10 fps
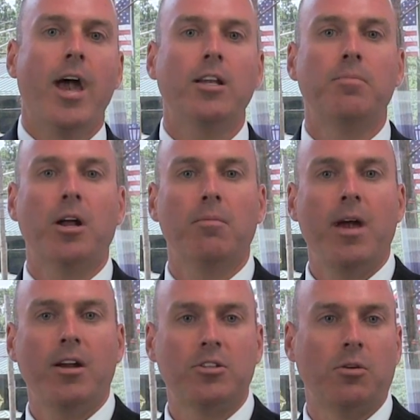and to better
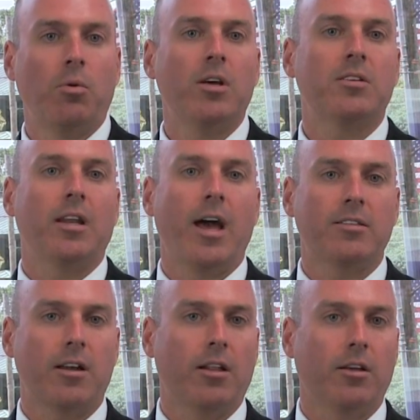manage the risk and
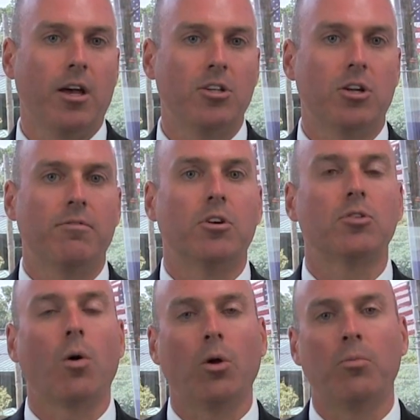asset allocation of your
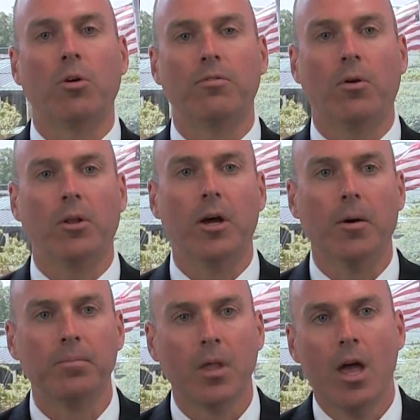total portfolio.